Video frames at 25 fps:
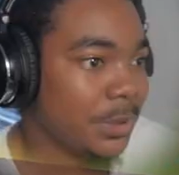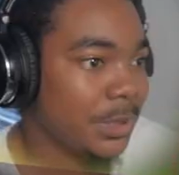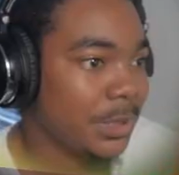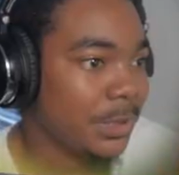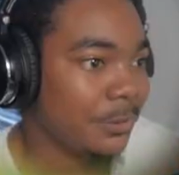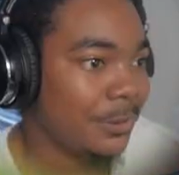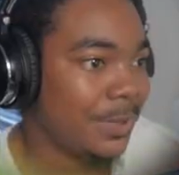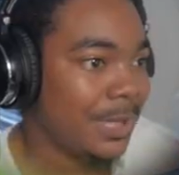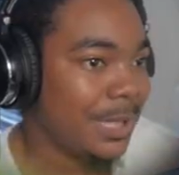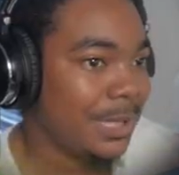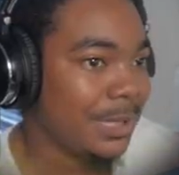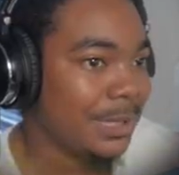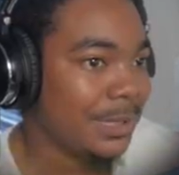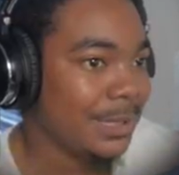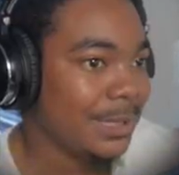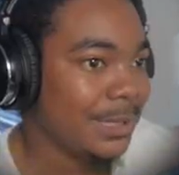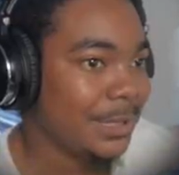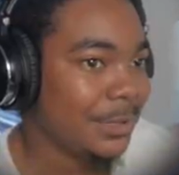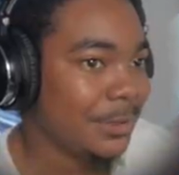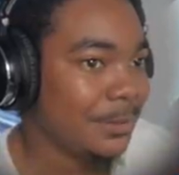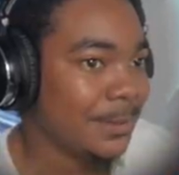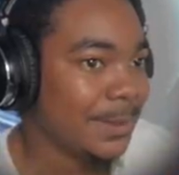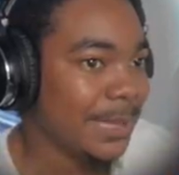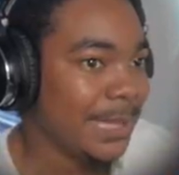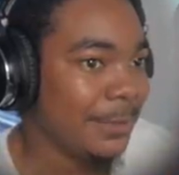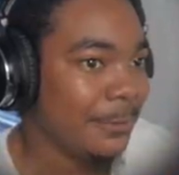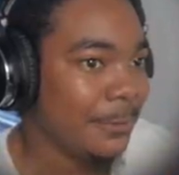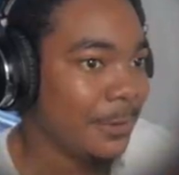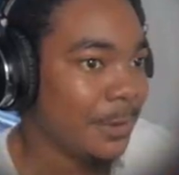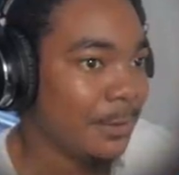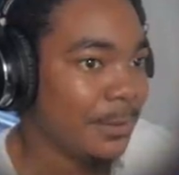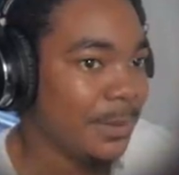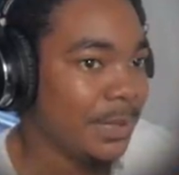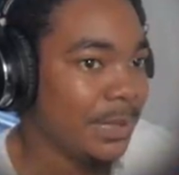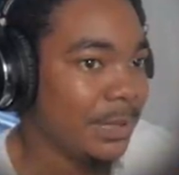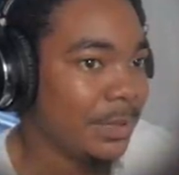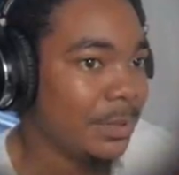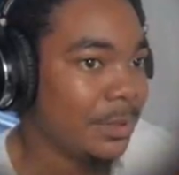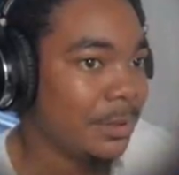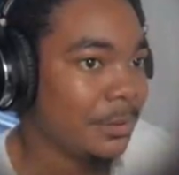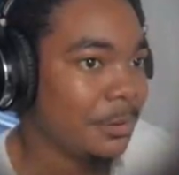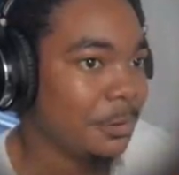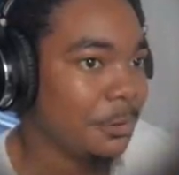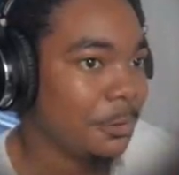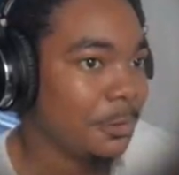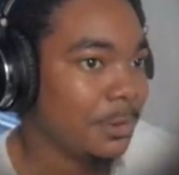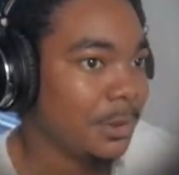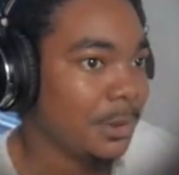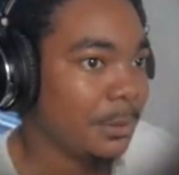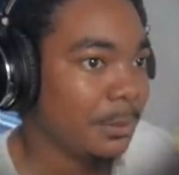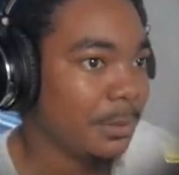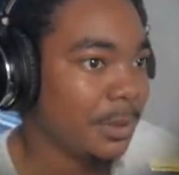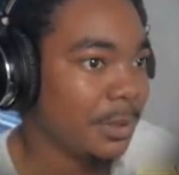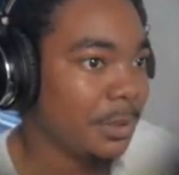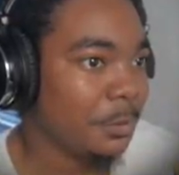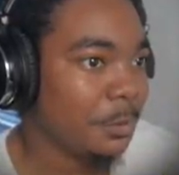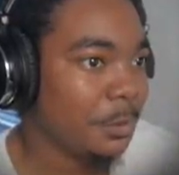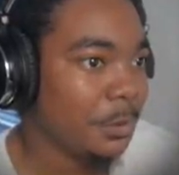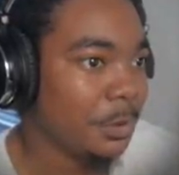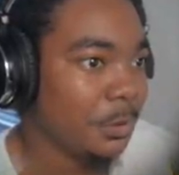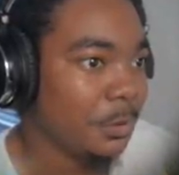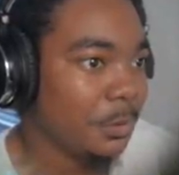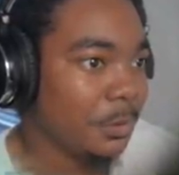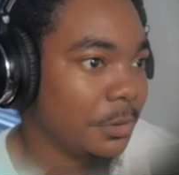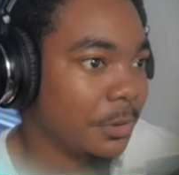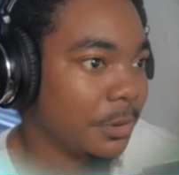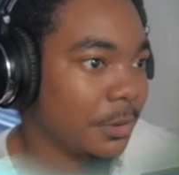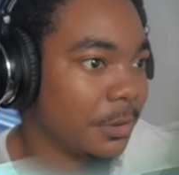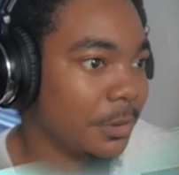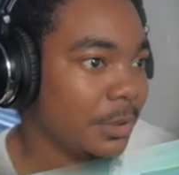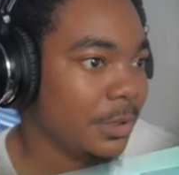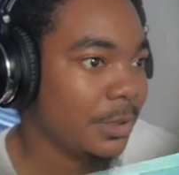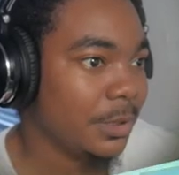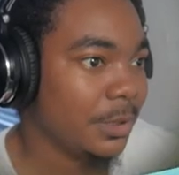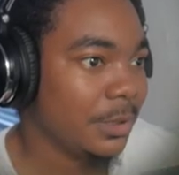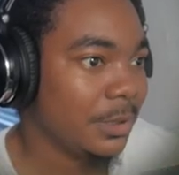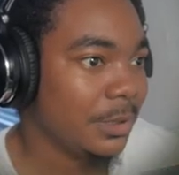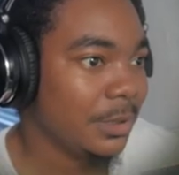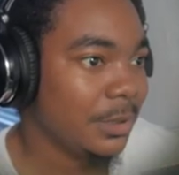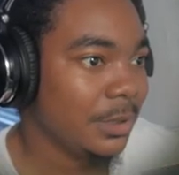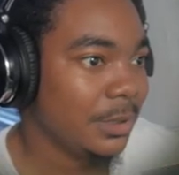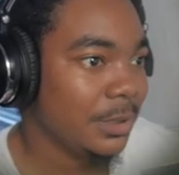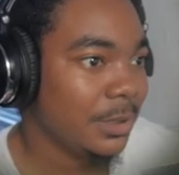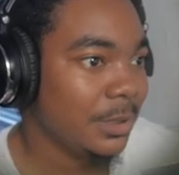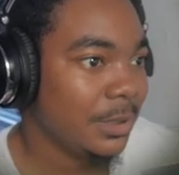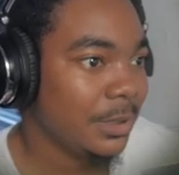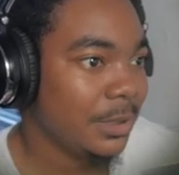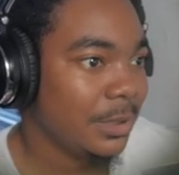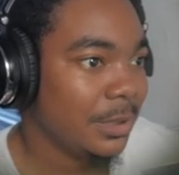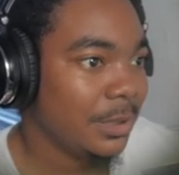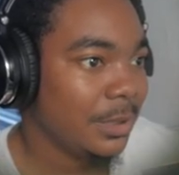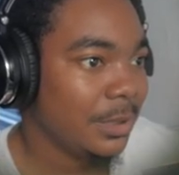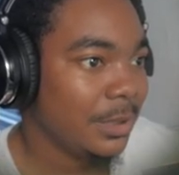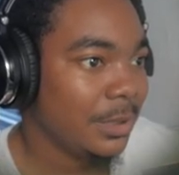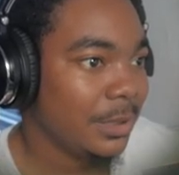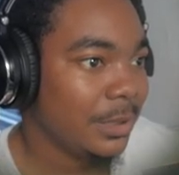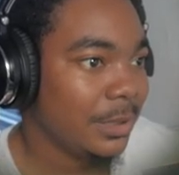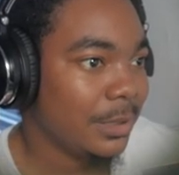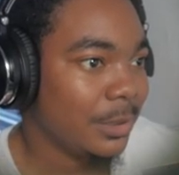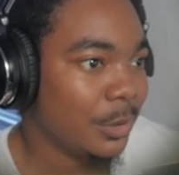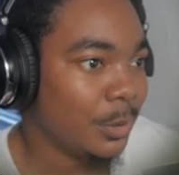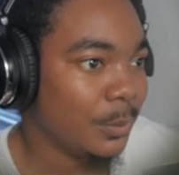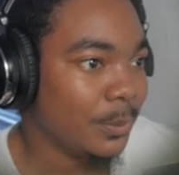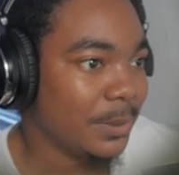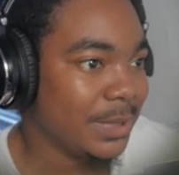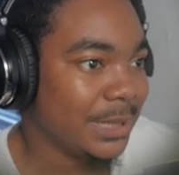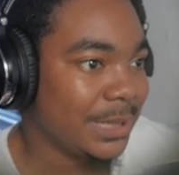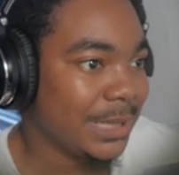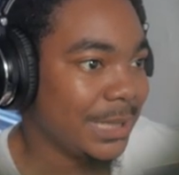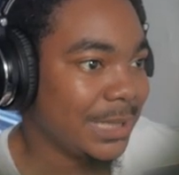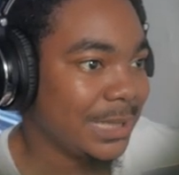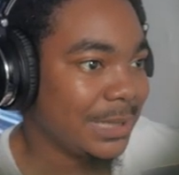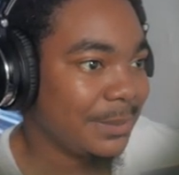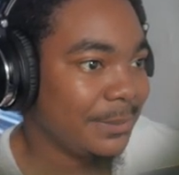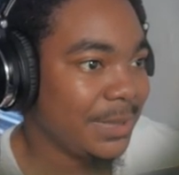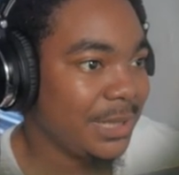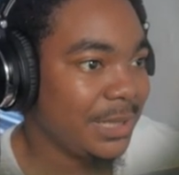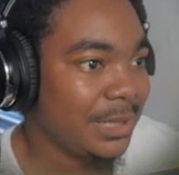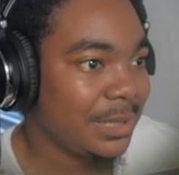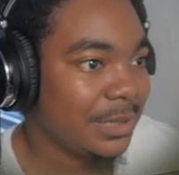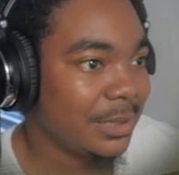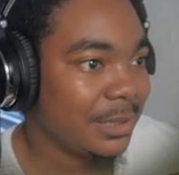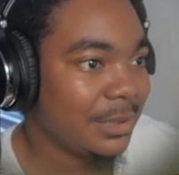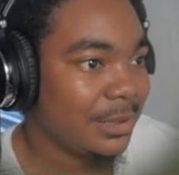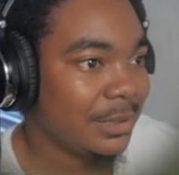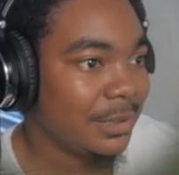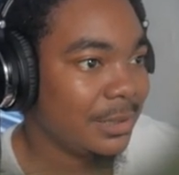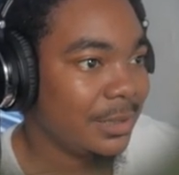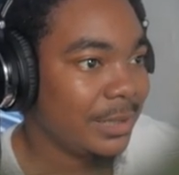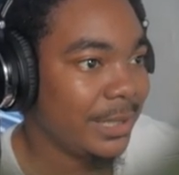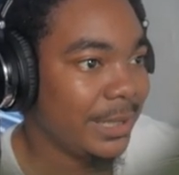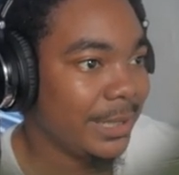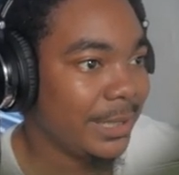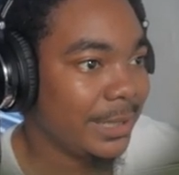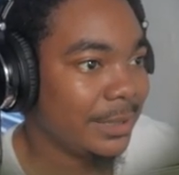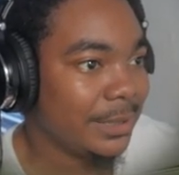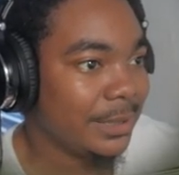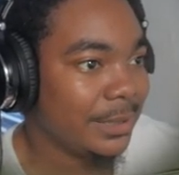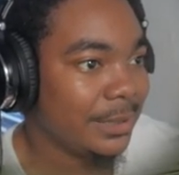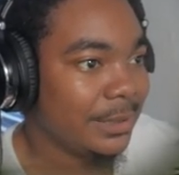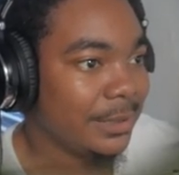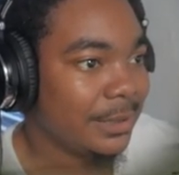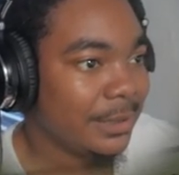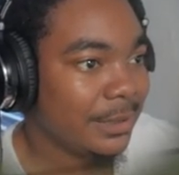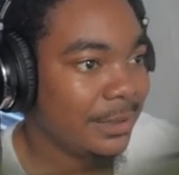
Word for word: so I assume they want me to go through a blue door. Open sesame, you know?